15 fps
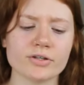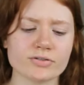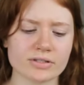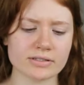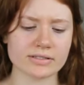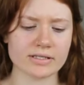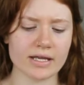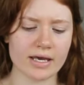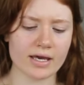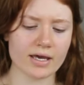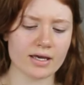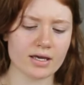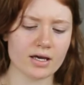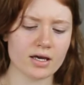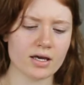using
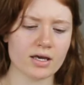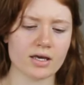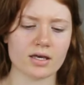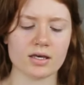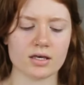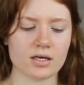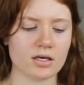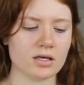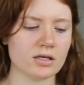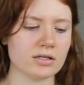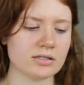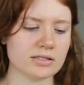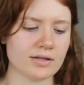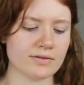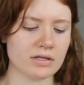today
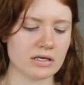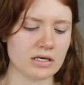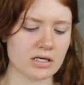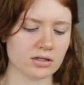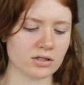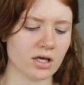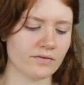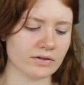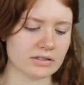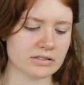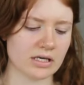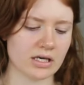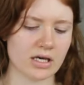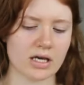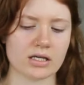is the Loving
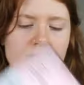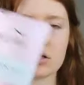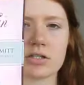Tan